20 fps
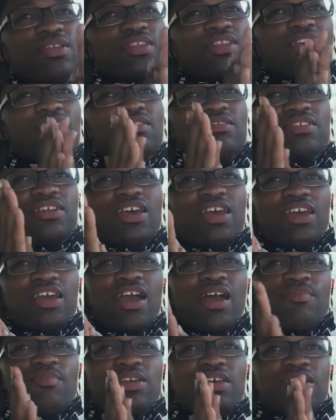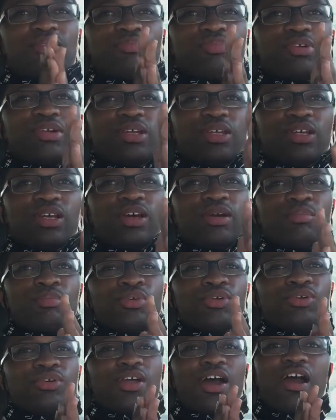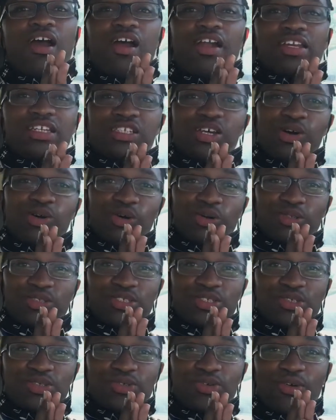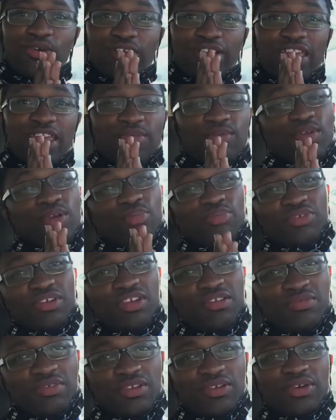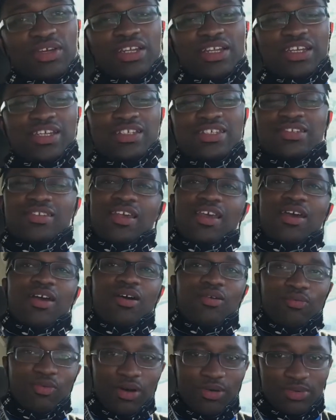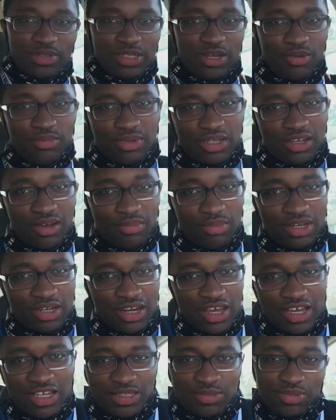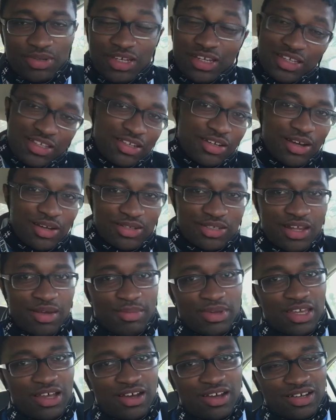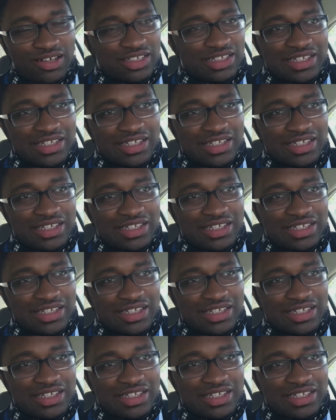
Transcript: the other day got me in a pretty good mood. I already told you, or gave you a preview at least, of what was gonna be coming next, but you know, some of y'all,